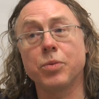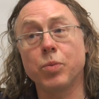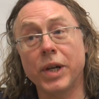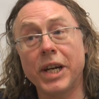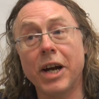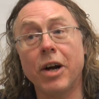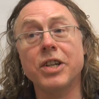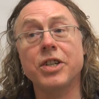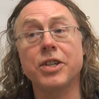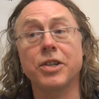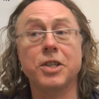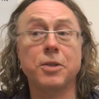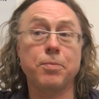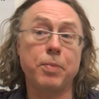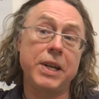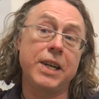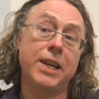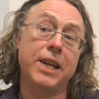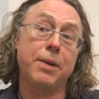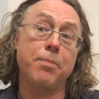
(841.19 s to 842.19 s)
We actually are
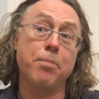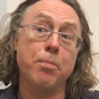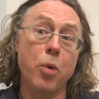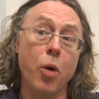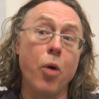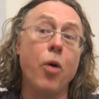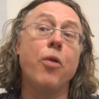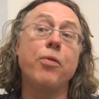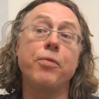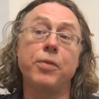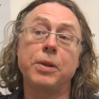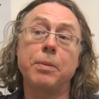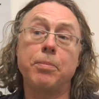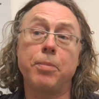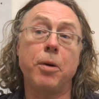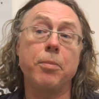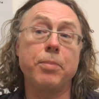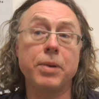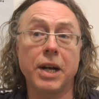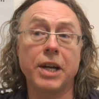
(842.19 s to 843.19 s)
speaking more for the
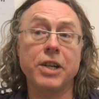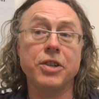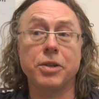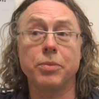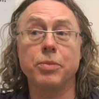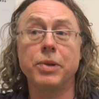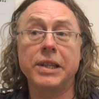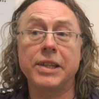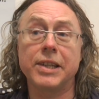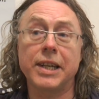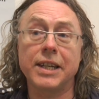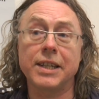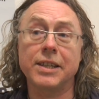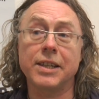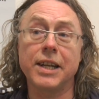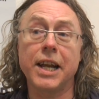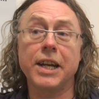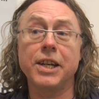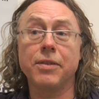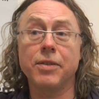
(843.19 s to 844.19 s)
population, we think,
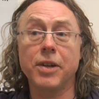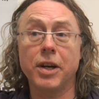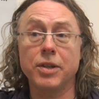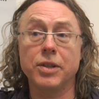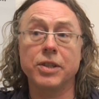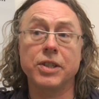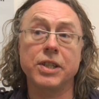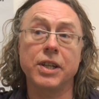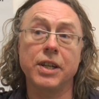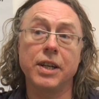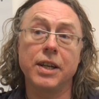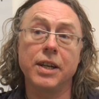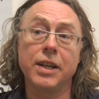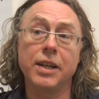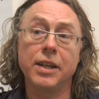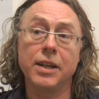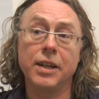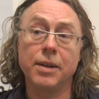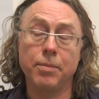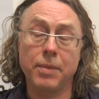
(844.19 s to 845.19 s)
than any of those
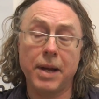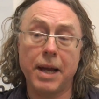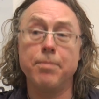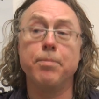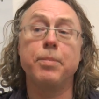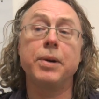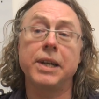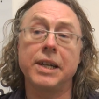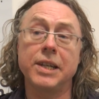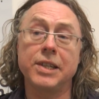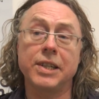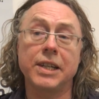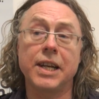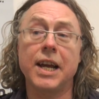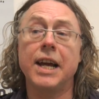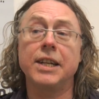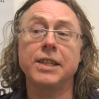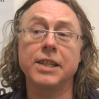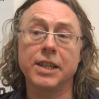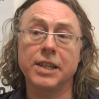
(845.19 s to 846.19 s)
MPs and
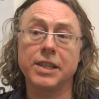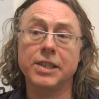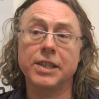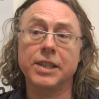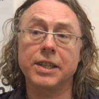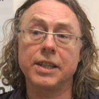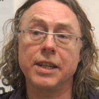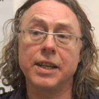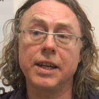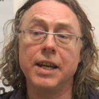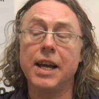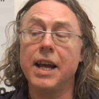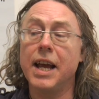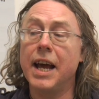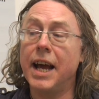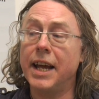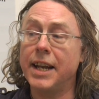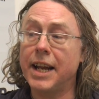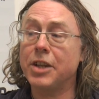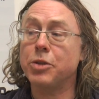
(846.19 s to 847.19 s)
candidates.
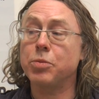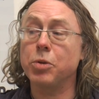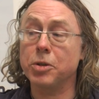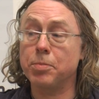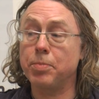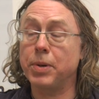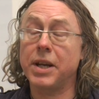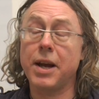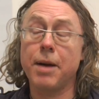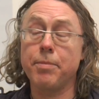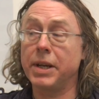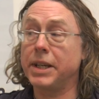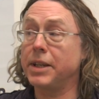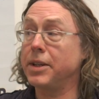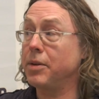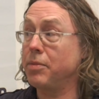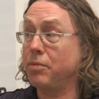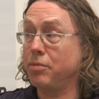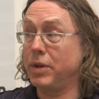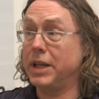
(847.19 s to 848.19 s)
And that's what's
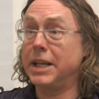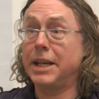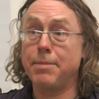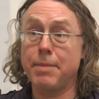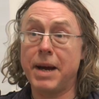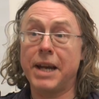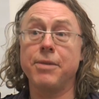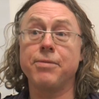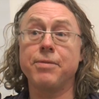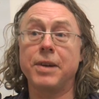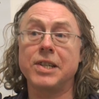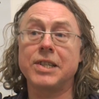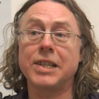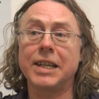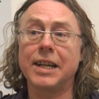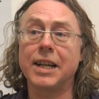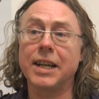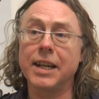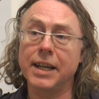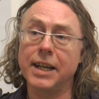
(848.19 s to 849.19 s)
becoming really
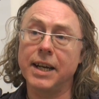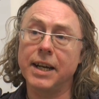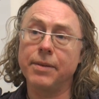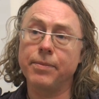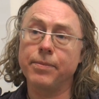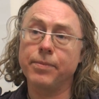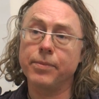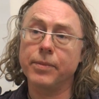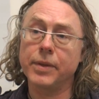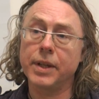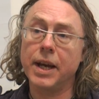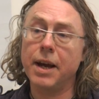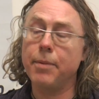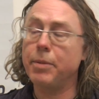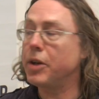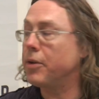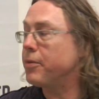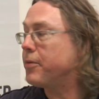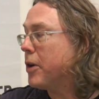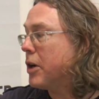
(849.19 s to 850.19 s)
manifestly clear. Yeah, I
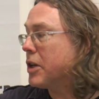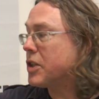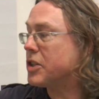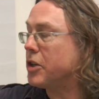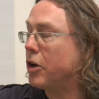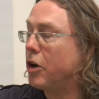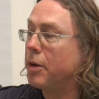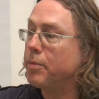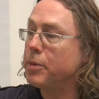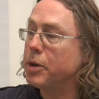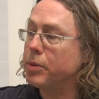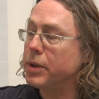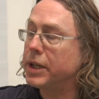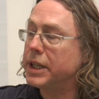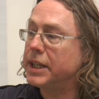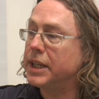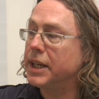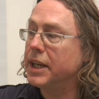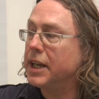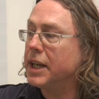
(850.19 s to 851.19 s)
mean, the first time that
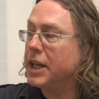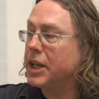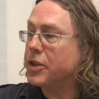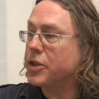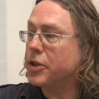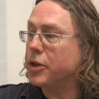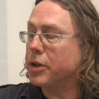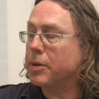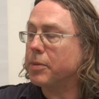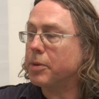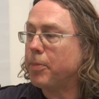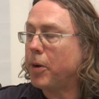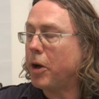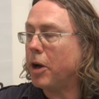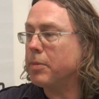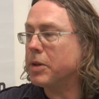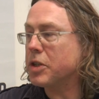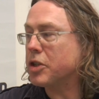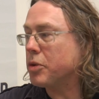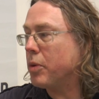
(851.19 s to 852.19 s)
we took
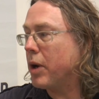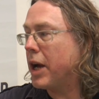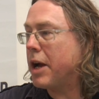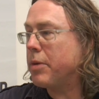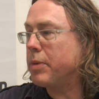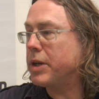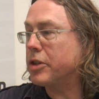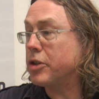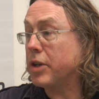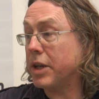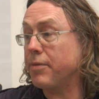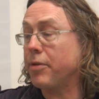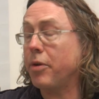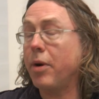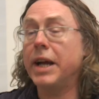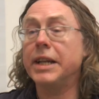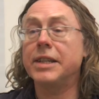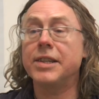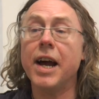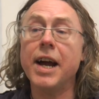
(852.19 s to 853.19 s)
Parliament Square, we took it
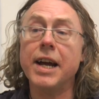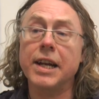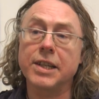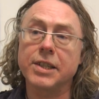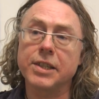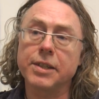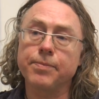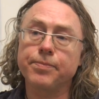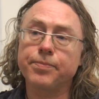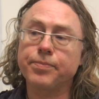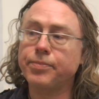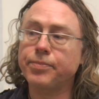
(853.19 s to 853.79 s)
for 8 days.